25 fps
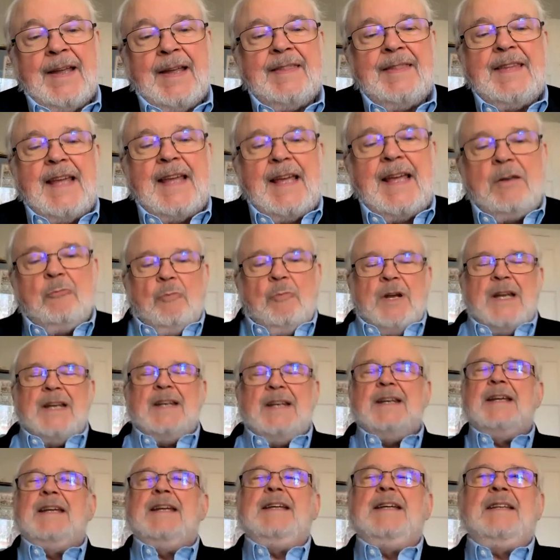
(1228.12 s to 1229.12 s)
Then we
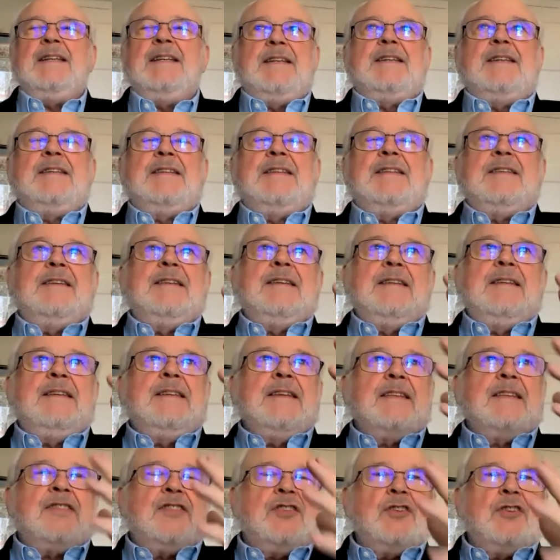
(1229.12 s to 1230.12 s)
need
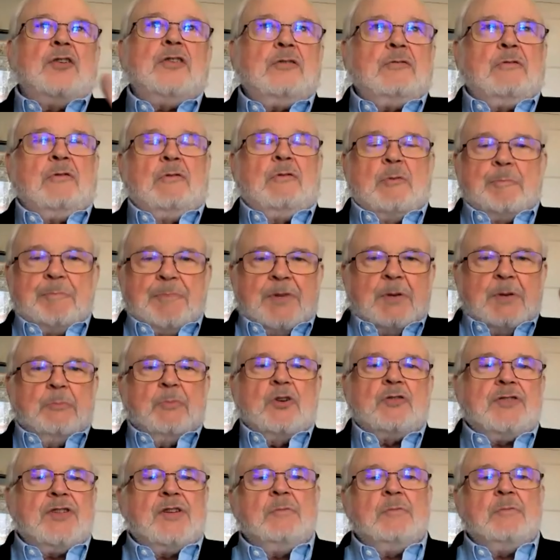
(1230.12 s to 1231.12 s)
the third group, the
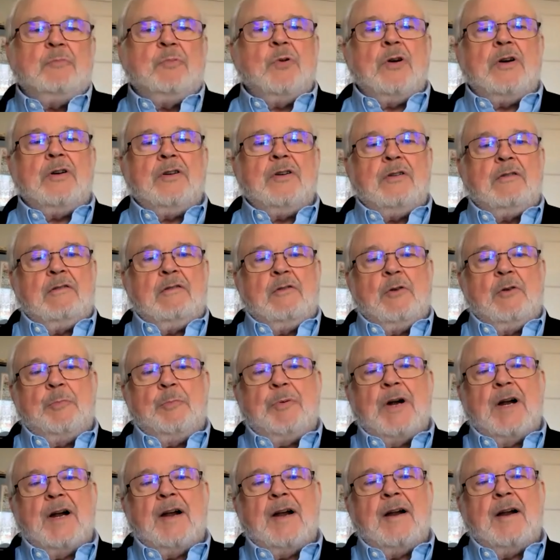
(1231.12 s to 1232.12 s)
most important
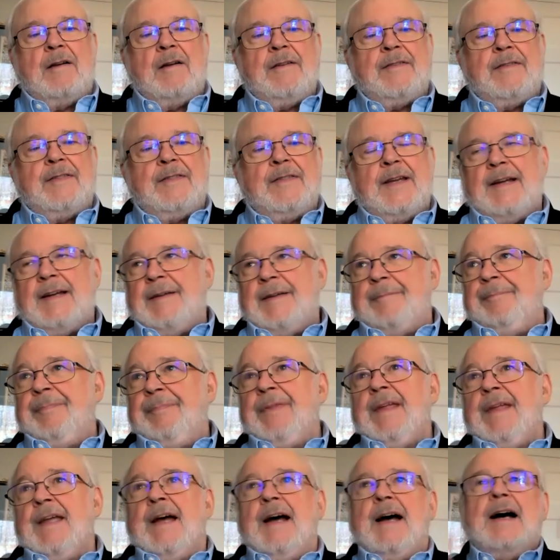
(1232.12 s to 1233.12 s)
group, are the
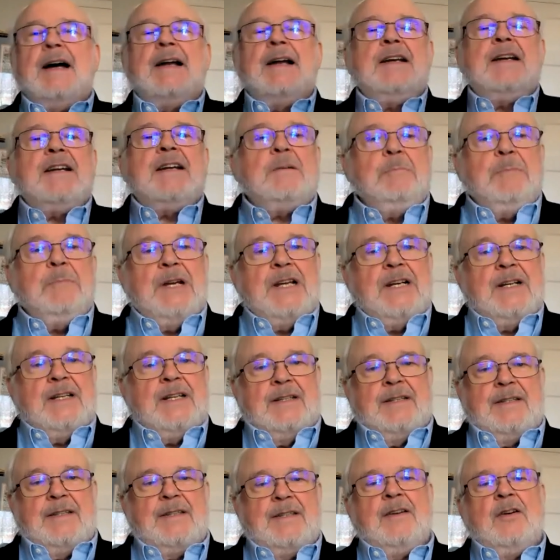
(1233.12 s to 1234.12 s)

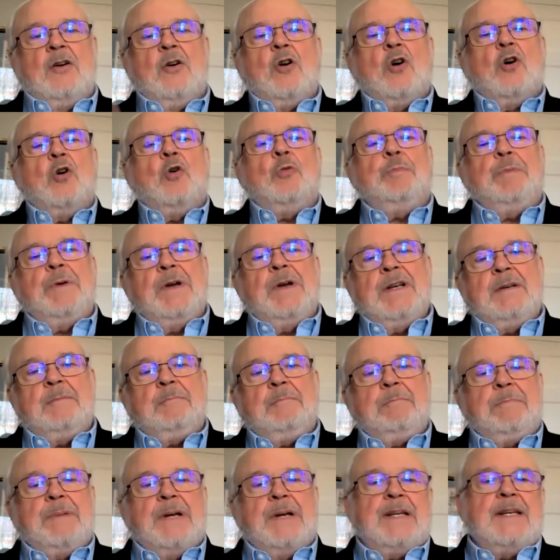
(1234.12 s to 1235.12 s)
uncommitted, the
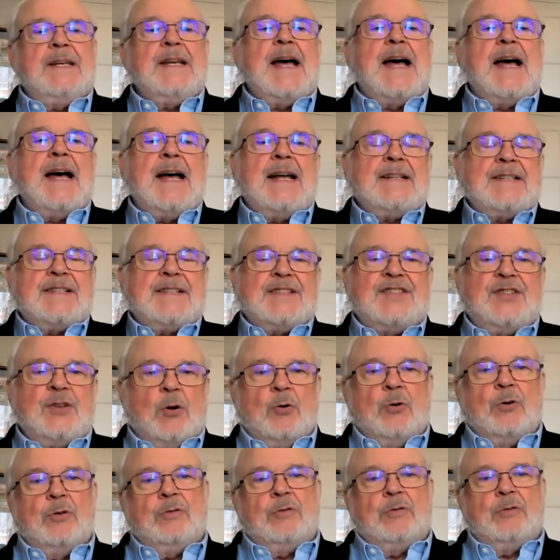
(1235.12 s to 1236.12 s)
open but not
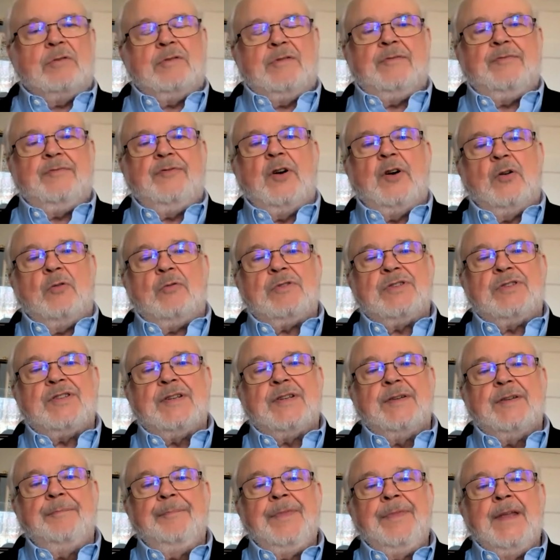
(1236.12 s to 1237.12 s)
sold
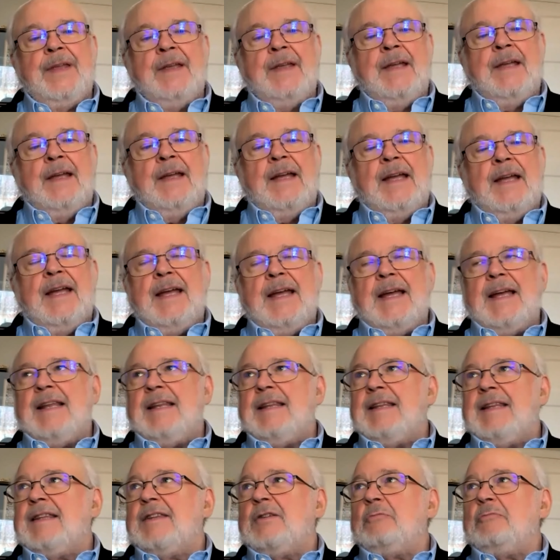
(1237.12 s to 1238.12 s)
folks.
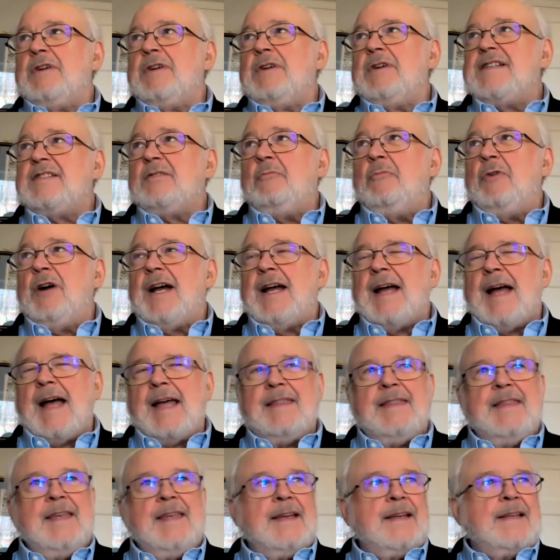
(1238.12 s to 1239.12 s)
And the reason why
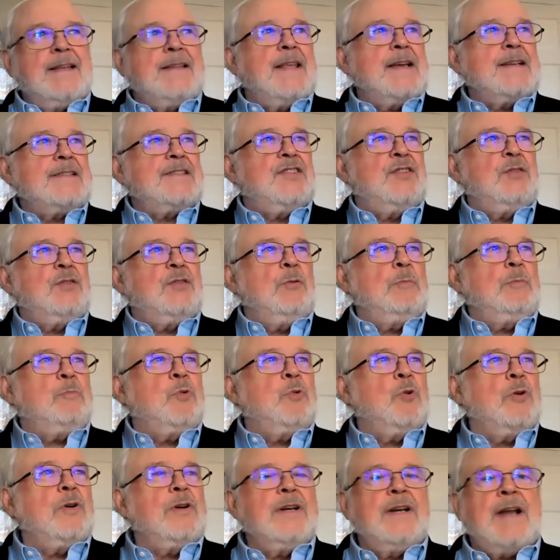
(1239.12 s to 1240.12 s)
I think that's so
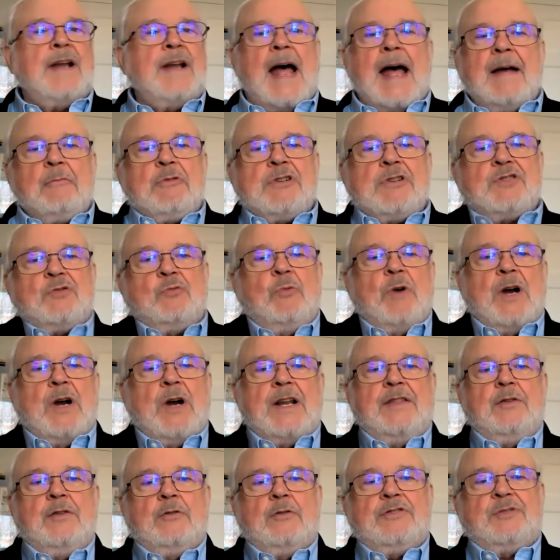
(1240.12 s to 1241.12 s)
important, I was
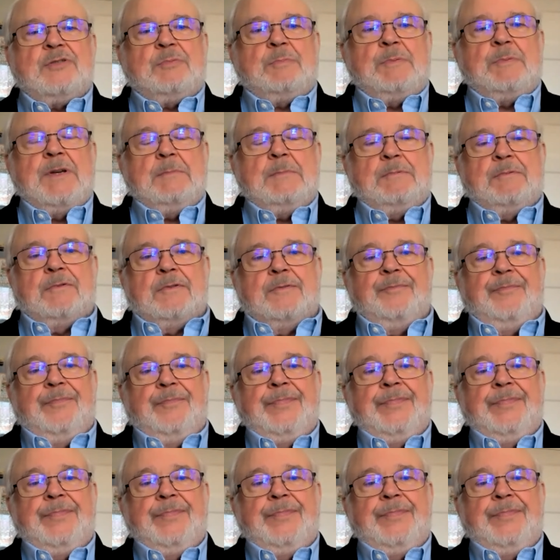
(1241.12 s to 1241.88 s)
one of those people.